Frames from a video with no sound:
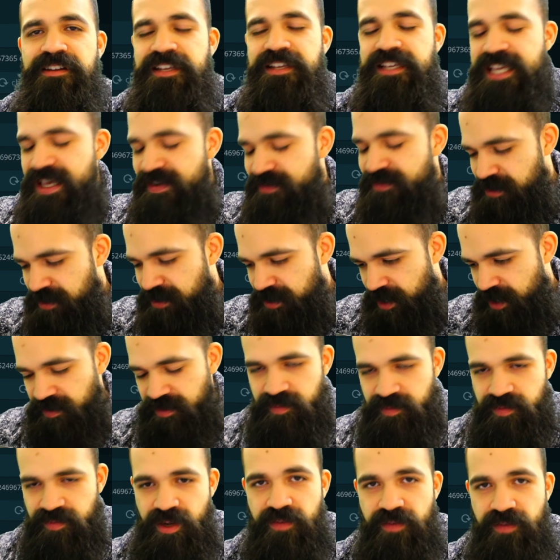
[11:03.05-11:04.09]
give yourself
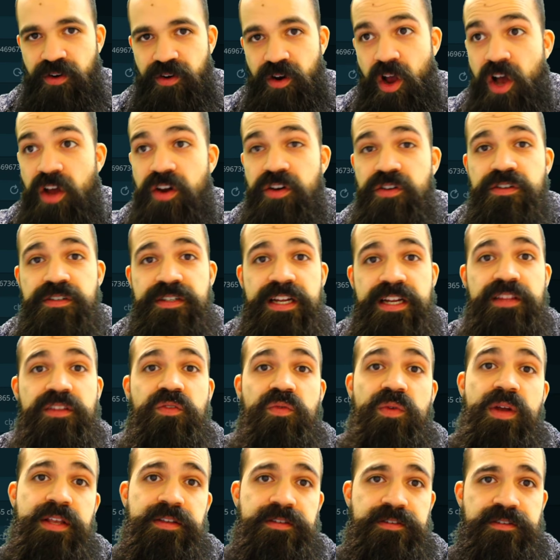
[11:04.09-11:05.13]
some buffer, understand the
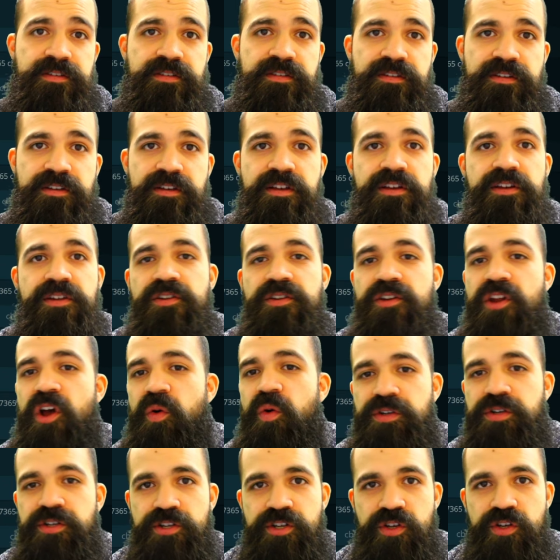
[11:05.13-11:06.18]
risks, know
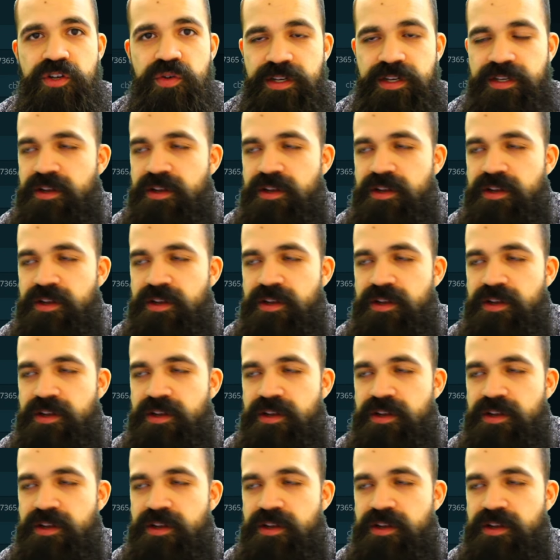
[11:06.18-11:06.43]
what you're doing.